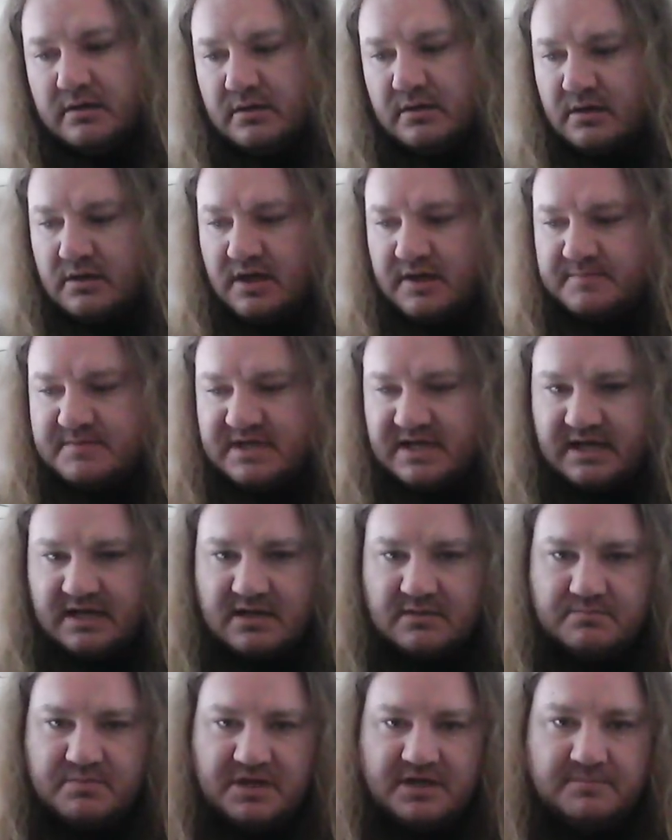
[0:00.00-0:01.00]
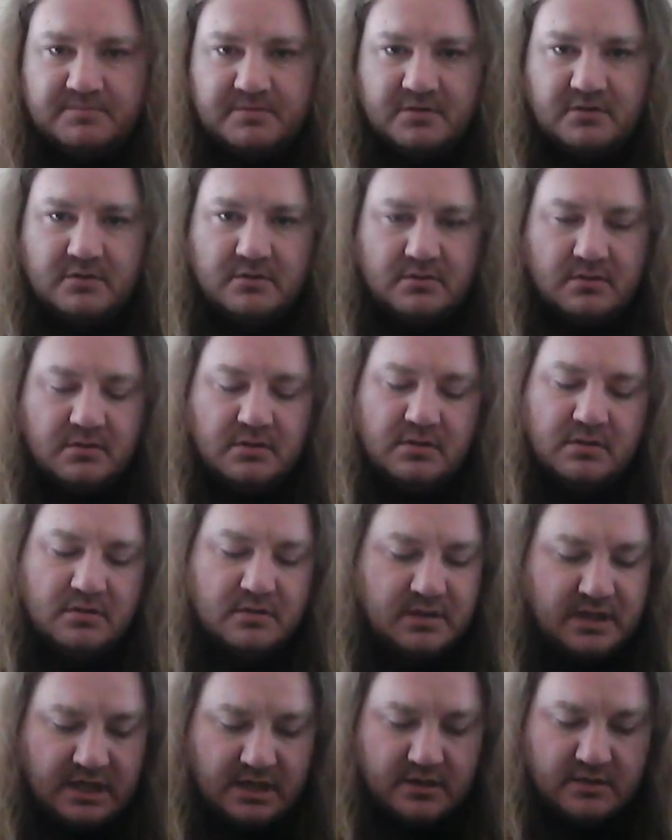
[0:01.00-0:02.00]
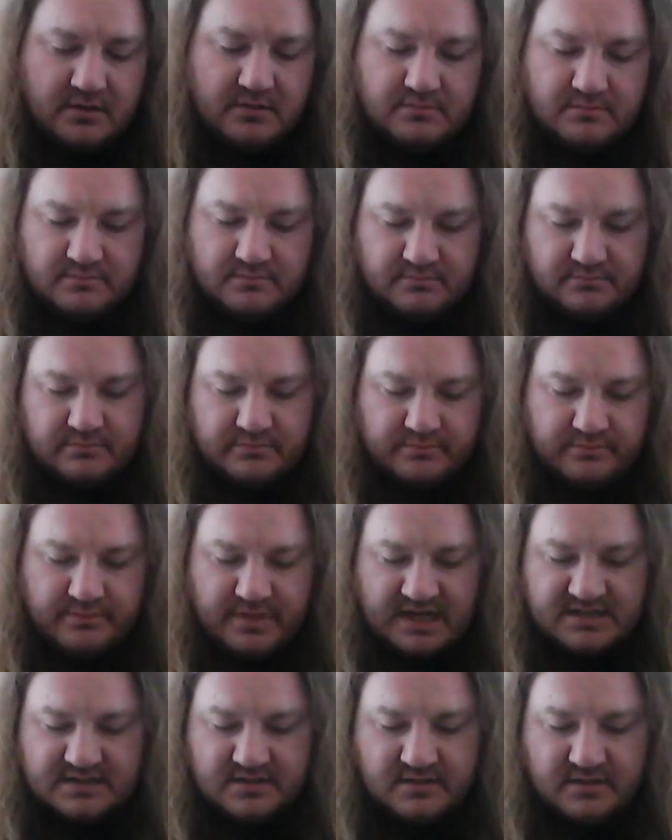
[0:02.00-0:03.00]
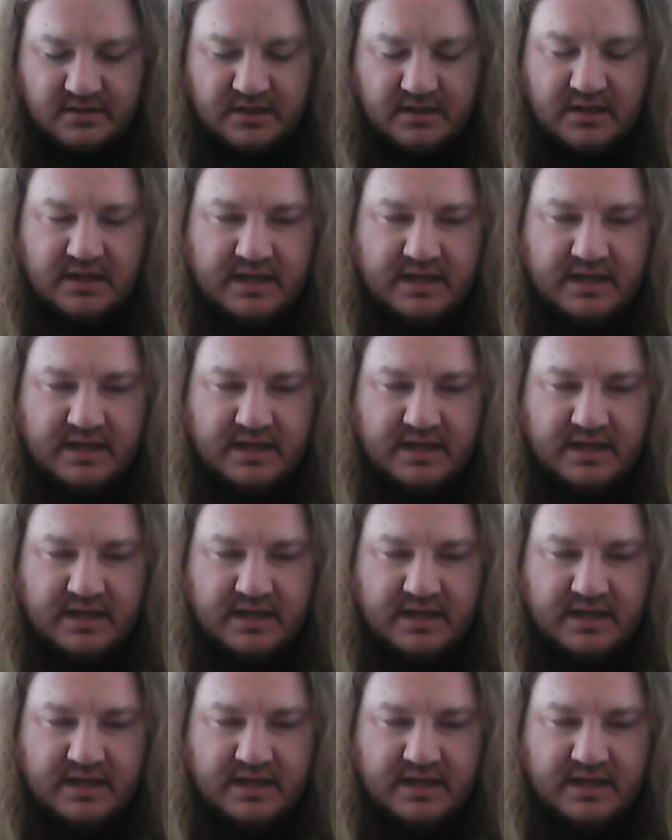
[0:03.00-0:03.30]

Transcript: The Club's kicking people, basically.